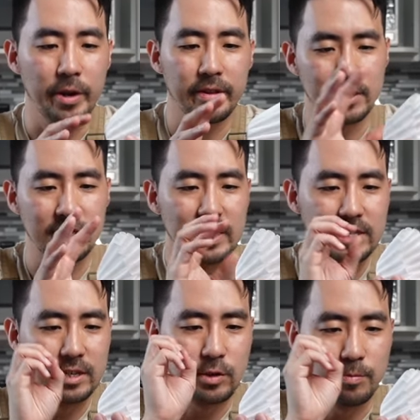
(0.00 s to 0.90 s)
it. It's
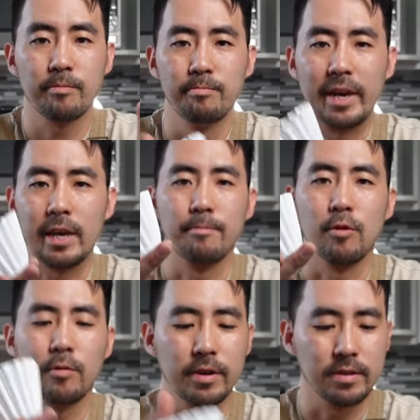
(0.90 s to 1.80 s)
easy to make it
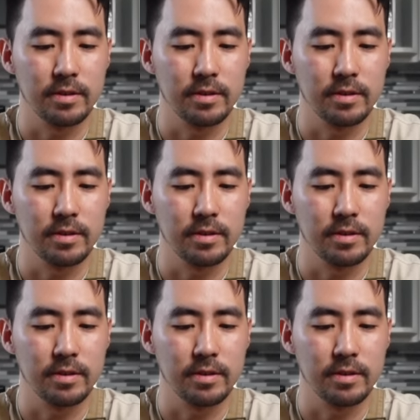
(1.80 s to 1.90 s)
broken.